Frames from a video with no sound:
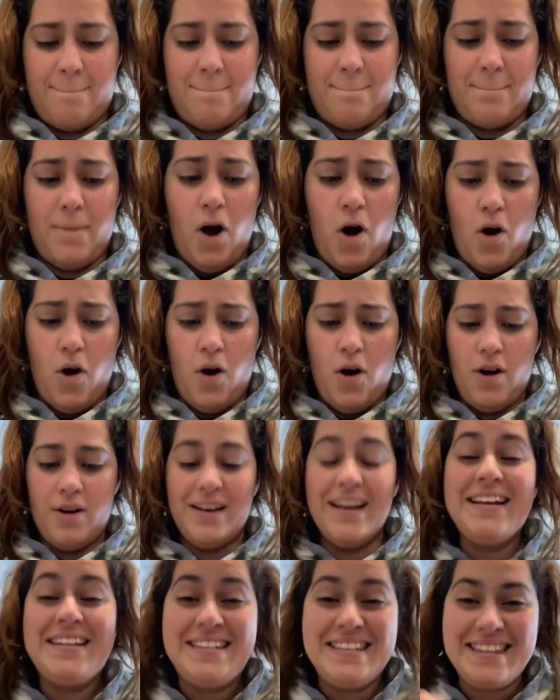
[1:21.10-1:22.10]
Oh,
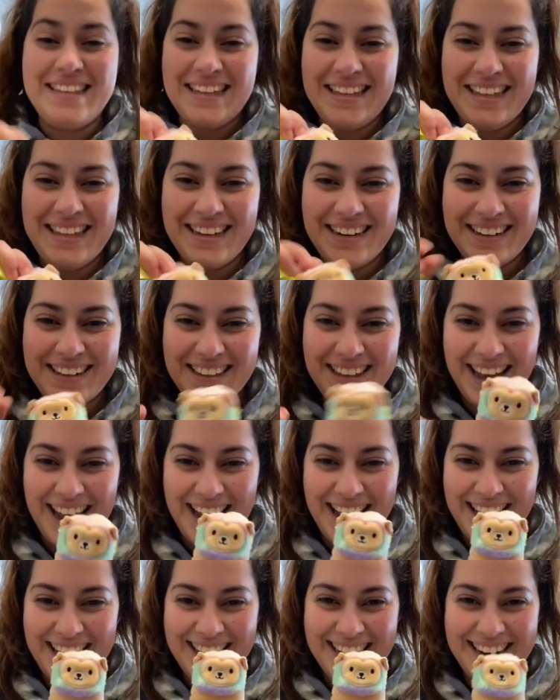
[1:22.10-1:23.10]
it's the little
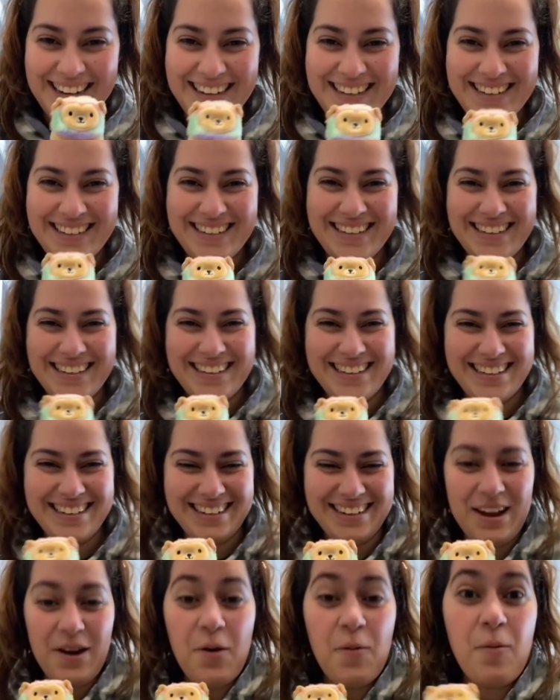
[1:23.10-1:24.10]
lion.
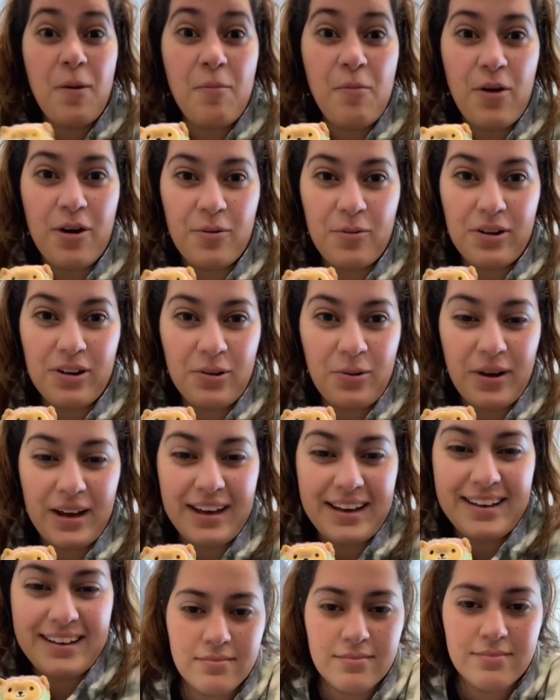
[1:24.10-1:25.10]
One more, real quick.
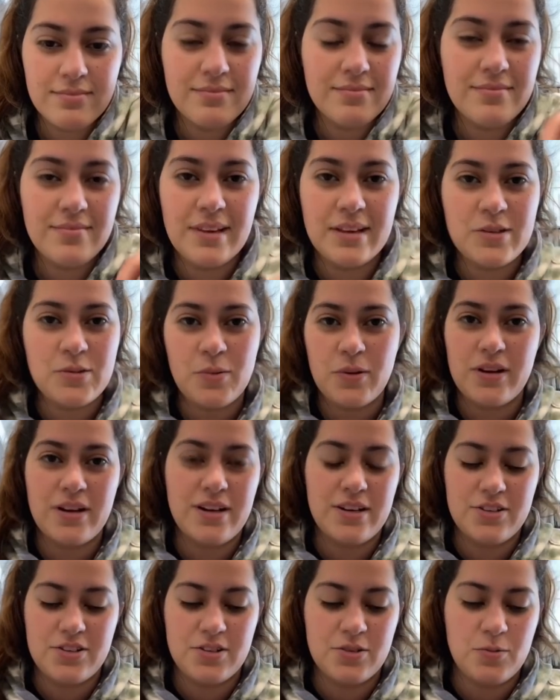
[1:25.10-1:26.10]
This one
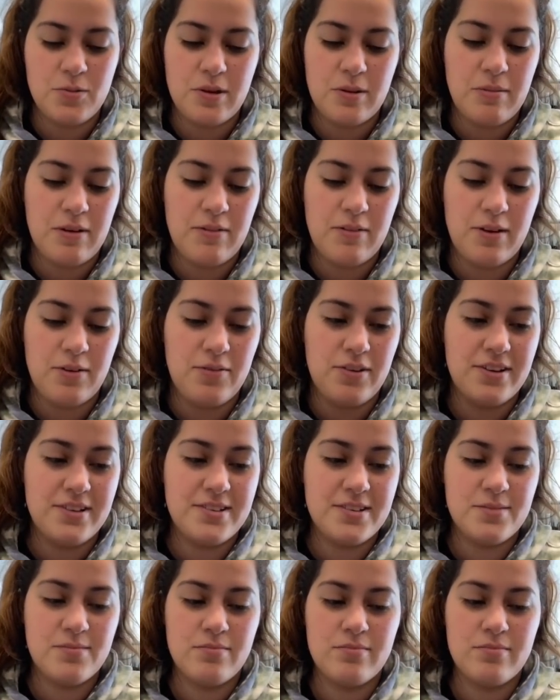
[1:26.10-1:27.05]
is just one of my favorites.